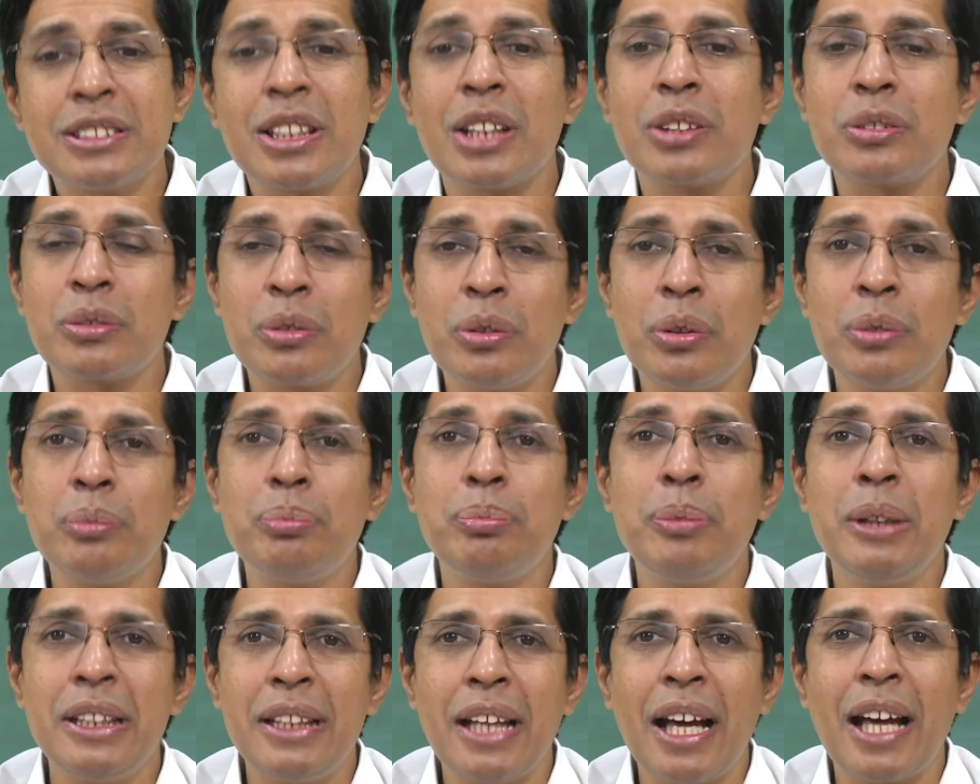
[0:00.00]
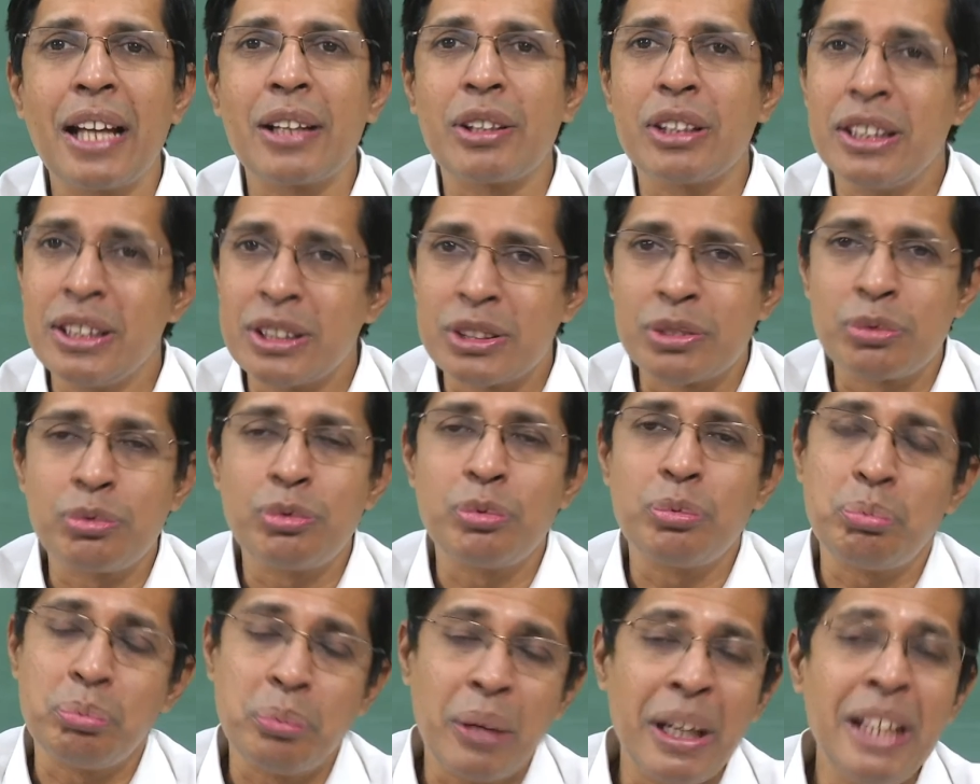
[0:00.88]
that could be there is
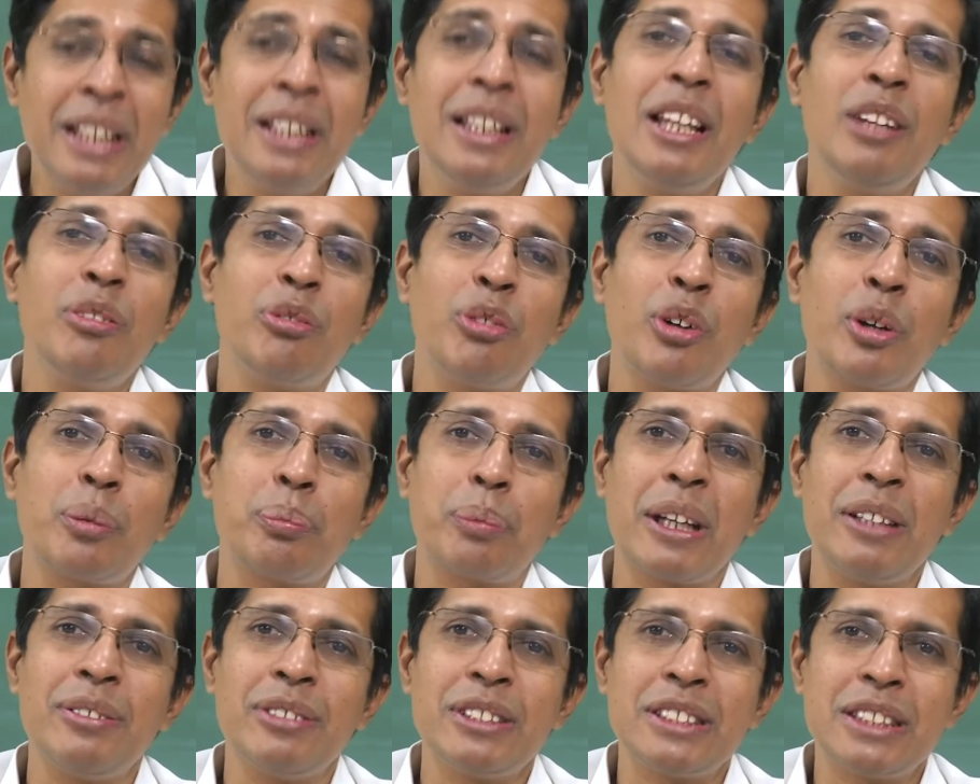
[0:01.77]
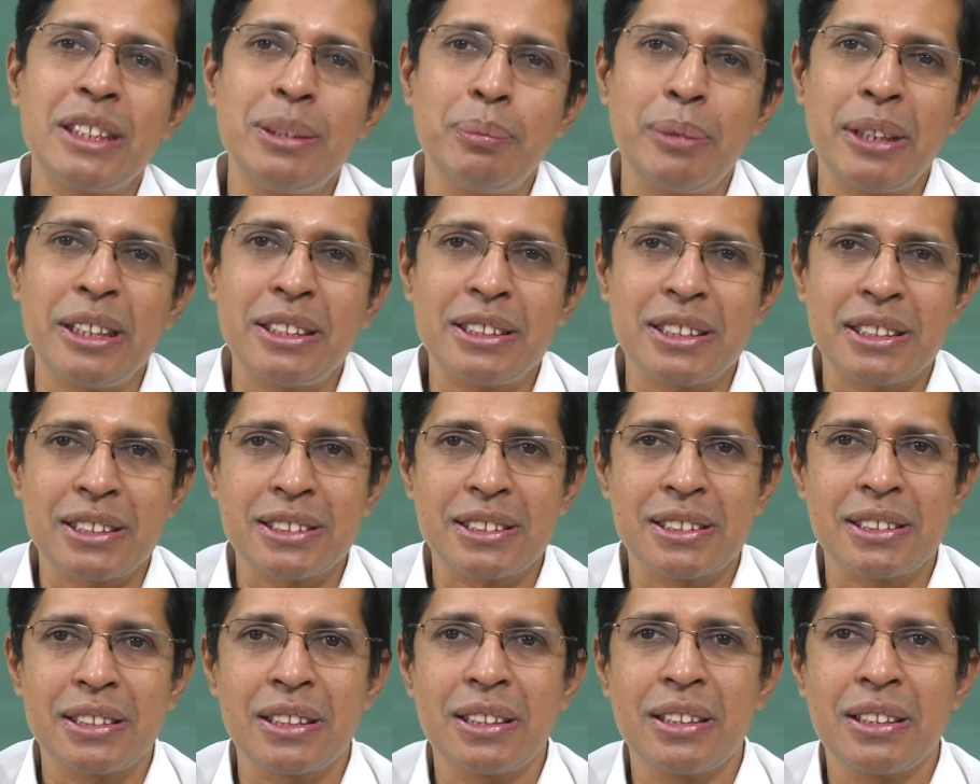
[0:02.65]
mainly for privacy breaches.